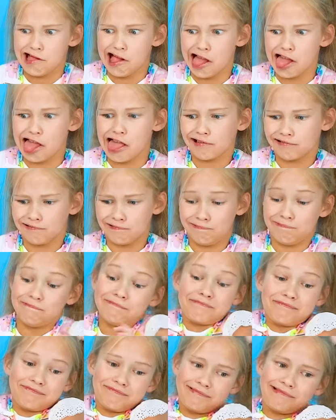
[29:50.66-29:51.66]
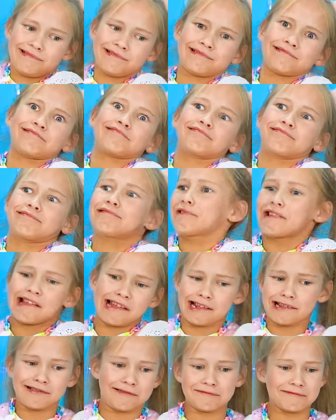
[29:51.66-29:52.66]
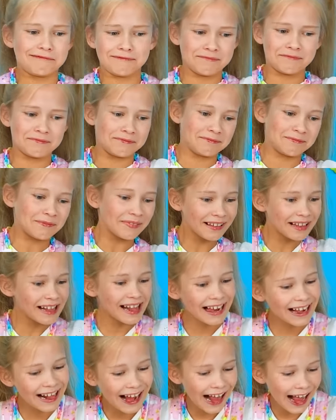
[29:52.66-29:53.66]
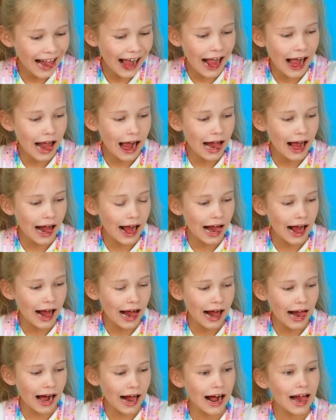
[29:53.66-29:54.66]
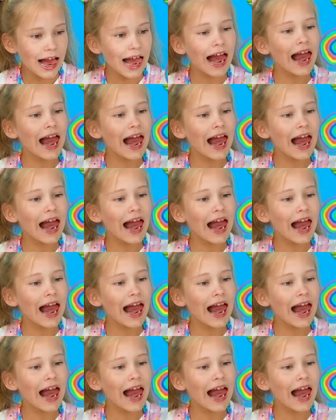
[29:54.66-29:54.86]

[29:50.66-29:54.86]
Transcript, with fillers: flavor's not good. No thanks. Oh,